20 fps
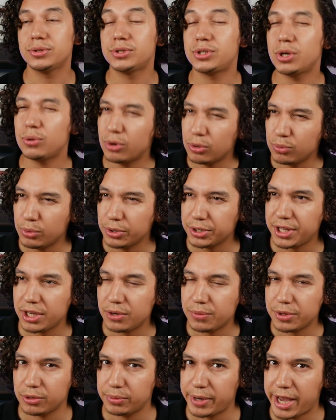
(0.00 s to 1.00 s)
So we're working
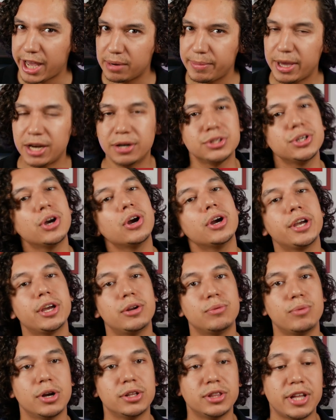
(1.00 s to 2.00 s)
with a reanimator
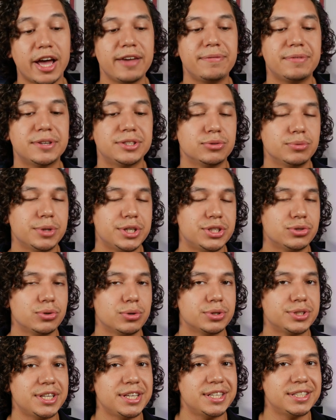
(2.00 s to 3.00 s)
target where life as a
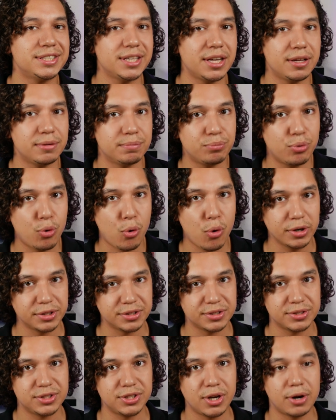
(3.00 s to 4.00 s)
resource is
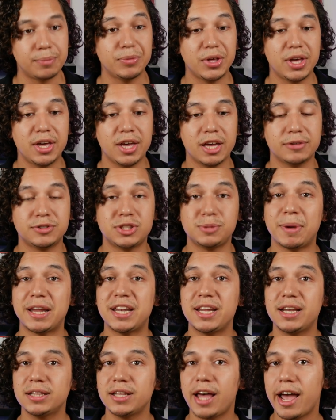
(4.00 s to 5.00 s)
important. So if
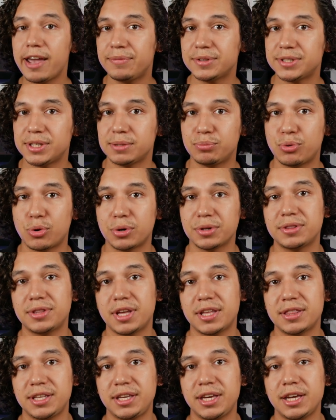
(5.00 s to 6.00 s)
spending life is important,
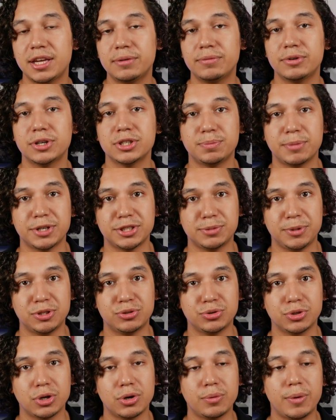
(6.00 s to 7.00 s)
then the inverse must be
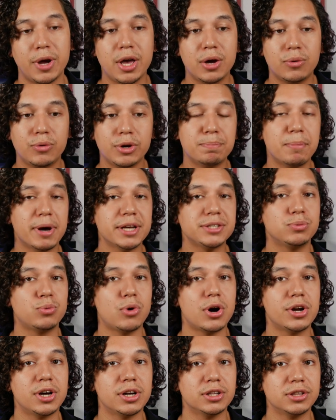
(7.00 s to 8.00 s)
true. We must
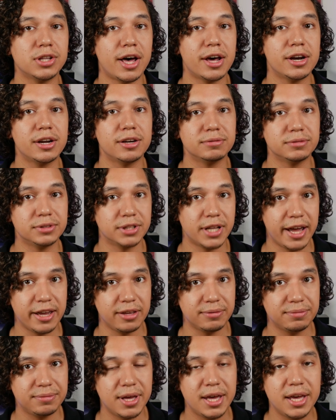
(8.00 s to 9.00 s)
want a lot of
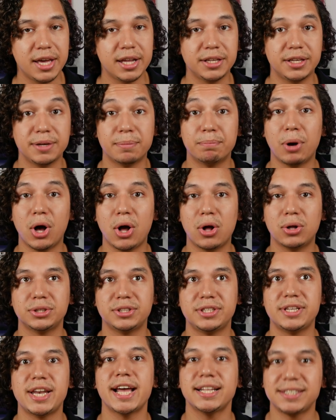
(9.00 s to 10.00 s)
life. And Kambal
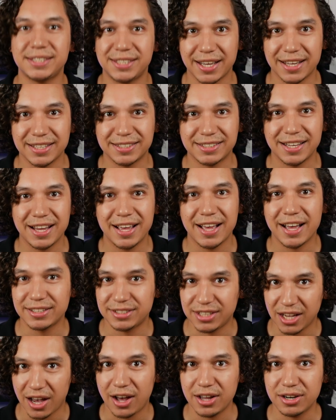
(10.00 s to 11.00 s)
nets us a
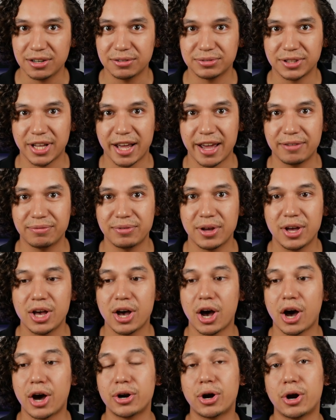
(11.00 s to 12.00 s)
ton of life
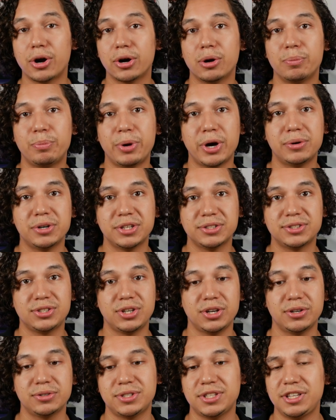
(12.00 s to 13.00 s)
on our opponent's
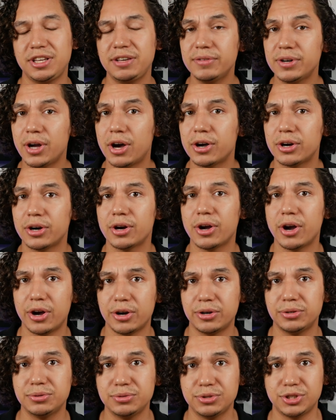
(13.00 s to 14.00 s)
turns, and even on our
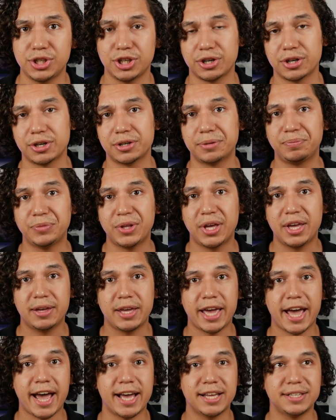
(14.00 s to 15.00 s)
own turn.
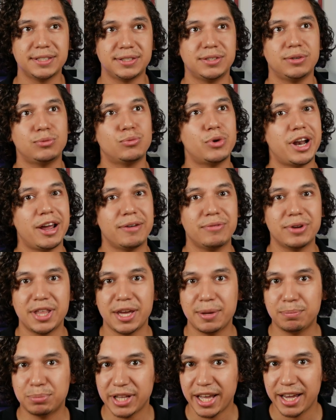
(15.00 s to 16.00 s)
As whenever
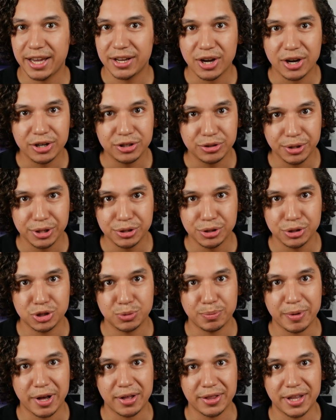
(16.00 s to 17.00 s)
they play a non-creature
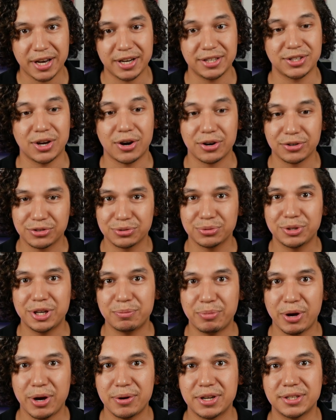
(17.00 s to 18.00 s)
spell, that is our 3
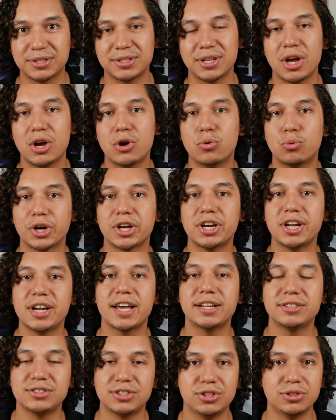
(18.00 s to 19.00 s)
opponents, we're going to
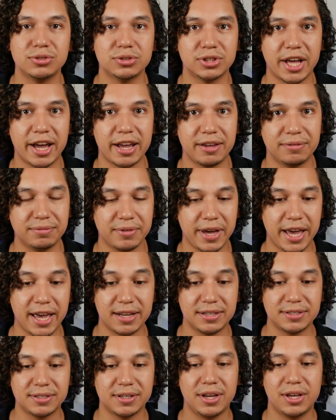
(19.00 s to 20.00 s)
net 2 life.
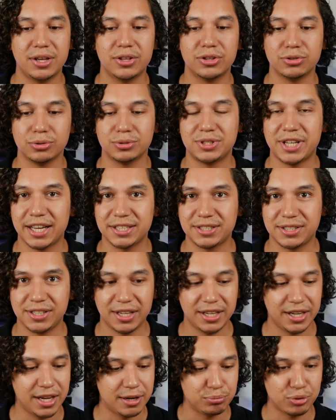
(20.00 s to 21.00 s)
And through
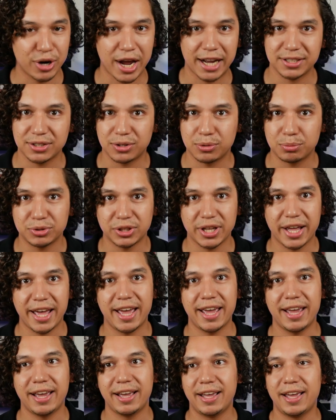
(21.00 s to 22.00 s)
testing and practical
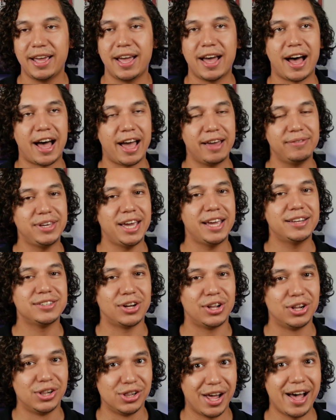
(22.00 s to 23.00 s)
play, I've gained
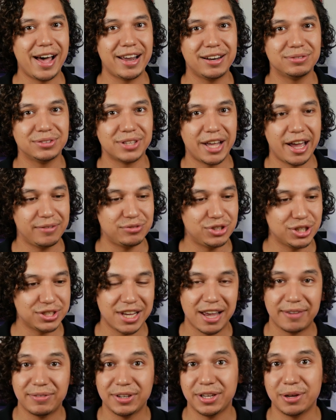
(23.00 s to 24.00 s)
a lot of life just
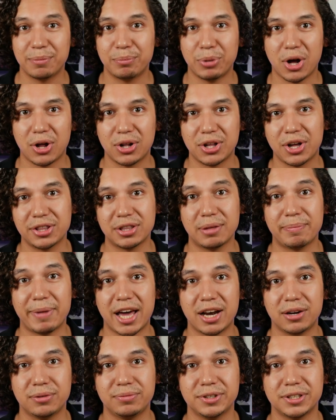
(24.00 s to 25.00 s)
having Kambal on the
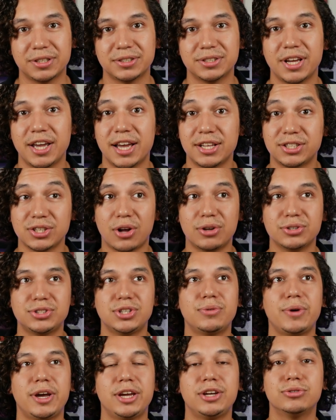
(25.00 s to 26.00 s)
battlefield. It's
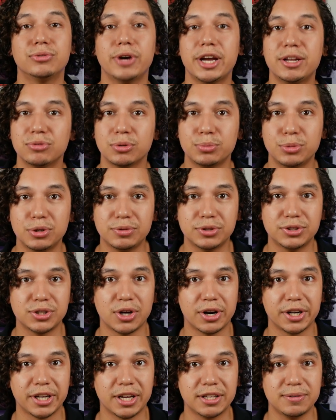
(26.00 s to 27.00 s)
also a great removal
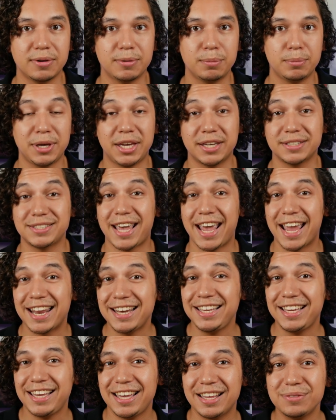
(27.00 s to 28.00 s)
target, because
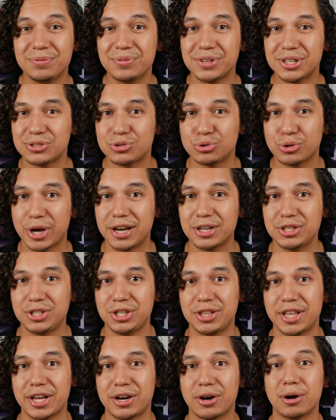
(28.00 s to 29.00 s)
any infinite
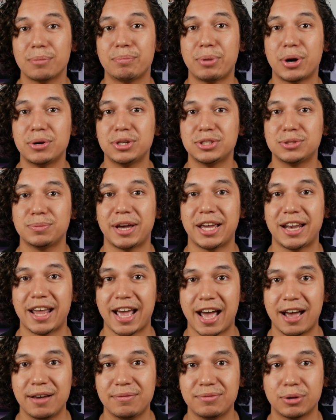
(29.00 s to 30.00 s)
strategy that our opponents might
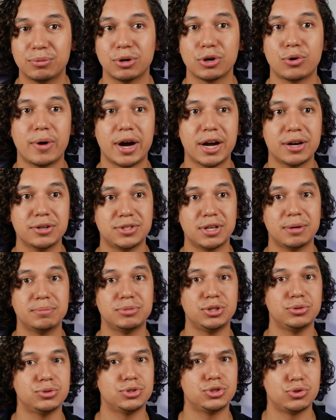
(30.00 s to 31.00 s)
have that requires them
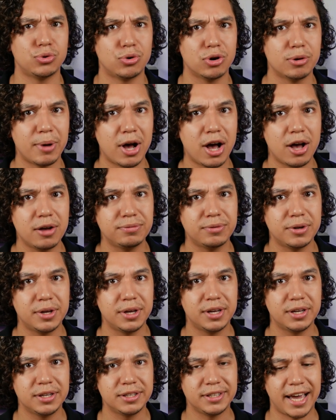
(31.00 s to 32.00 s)
to storm off,
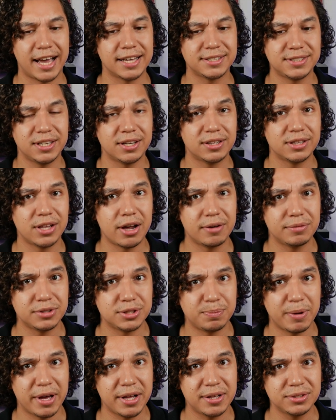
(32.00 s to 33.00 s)
casting a lot of
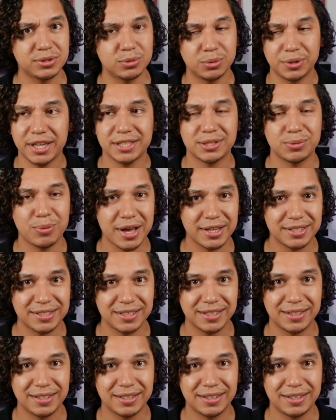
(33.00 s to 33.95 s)
spells, well, guess what?